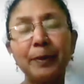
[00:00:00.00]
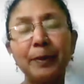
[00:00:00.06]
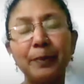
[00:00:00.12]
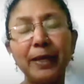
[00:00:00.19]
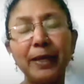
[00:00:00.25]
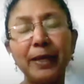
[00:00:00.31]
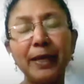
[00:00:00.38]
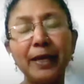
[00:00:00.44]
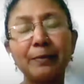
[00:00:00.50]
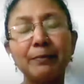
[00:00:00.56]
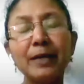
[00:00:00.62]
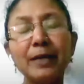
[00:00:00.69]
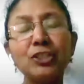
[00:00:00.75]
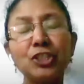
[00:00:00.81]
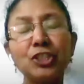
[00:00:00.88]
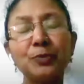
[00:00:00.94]
play a
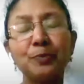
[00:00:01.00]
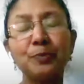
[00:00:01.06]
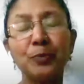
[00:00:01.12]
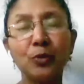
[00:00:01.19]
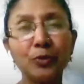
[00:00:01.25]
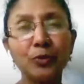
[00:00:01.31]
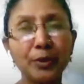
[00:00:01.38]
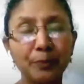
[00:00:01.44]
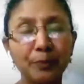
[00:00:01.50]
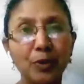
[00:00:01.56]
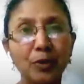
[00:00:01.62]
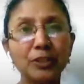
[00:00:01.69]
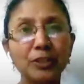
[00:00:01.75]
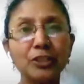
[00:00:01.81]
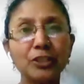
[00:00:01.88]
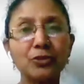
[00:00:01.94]
much more
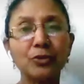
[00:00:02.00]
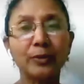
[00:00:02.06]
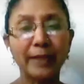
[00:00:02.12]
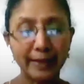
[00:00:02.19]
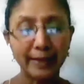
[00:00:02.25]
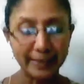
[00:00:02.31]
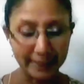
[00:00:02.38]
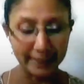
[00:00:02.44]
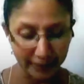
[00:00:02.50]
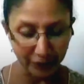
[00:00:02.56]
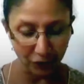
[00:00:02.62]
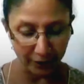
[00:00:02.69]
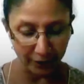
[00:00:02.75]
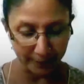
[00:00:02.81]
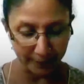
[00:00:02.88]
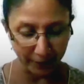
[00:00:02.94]
important role than
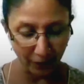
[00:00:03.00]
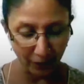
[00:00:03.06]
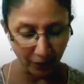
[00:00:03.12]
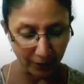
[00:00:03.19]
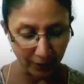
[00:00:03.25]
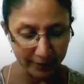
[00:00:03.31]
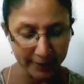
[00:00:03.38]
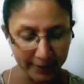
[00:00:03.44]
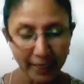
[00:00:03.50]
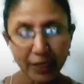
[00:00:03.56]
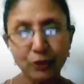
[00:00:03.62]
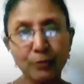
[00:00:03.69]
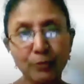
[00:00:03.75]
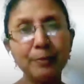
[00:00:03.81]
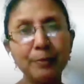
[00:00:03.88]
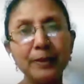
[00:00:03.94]
teachers, because
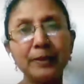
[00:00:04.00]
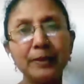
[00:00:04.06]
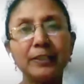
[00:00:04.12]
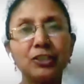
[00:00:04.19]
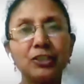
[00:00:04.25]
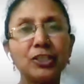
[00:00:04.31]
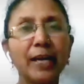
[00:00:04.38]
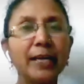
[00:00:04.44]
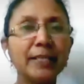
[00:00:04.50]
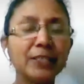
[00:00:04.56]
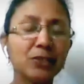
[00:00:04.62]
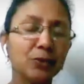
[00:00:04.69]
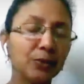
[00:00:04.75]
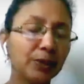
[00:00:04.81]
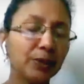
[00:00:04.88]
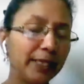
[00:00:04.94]
remember, the child is
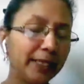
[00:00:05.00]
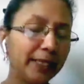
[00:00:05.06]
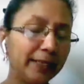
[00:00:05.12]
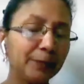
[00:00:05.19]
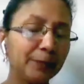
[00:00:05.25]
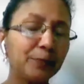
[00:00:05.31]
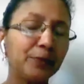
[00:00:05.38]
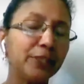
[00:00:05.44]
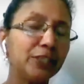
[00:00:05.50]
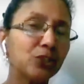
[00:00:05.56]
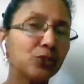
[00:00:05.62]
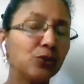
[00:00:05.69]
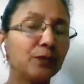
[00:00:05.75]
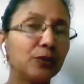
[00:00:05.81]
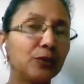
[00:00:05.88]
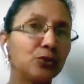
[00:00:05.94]
only in the
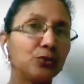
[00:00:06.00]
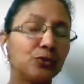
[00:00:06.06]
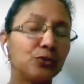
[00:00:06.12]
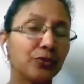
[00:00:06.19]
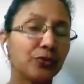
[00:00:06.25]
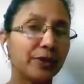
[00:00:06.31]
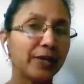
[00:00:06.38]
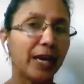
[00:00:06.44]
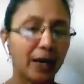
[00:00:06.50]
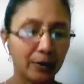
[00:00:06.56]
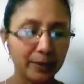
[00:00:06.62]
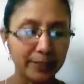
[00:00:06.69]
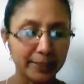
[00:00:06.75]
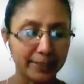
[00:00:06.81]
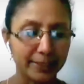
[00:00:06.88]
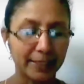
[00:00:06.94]
preschool for 2 to 3
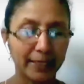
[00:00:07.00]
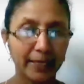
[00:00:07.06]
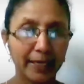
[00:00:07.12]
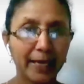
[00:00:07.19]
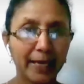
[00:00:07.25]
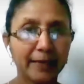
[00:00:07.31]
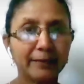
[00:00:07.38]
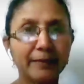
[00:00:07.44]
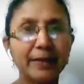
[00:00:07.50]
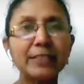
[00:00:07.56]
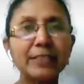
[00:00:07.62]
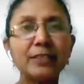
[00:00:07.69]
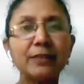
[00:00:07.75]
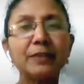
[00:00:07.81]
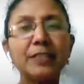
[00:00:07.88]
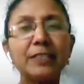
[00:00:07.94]
hours. The rest
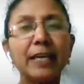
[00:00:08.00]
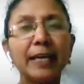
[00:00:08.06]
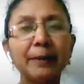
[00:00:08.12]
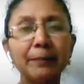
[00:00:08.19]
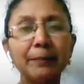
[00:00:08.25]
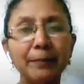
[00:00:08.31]
of the time,